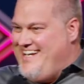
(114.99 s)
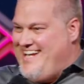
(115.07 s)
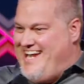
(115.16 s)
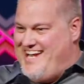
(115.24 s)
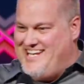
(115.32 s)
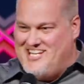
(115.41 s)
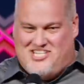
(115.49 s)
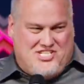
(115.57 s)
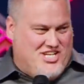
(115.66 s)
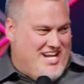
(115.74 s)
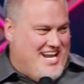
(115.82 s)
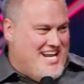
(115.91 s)
eating a
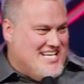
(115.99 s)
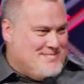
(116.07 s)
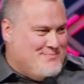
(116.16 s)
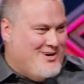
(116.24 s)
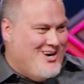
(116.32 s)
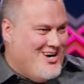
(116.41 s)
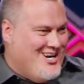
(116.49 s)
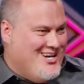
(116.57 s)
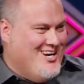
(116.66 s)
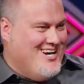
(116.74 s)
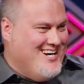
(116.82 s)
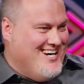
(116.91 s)

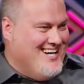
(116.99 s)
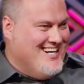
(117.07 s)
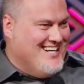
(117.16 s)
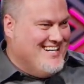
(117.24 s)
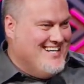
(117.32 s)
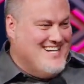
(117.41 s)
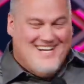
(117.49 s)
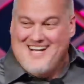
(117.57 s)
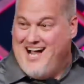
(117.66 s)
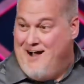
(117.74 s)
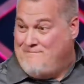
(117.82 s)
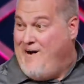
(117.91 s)
cheeseburger.
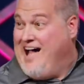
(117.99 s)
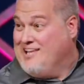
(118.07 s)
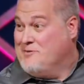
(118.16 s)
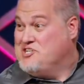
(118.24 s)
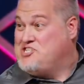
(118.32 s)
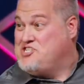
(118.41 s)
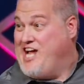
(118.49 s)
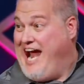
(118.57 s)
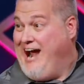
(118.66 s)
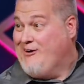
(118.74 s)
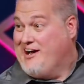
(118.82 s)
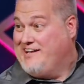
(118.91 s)
I'm following
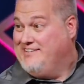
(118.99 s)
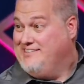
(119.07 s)
Sharon.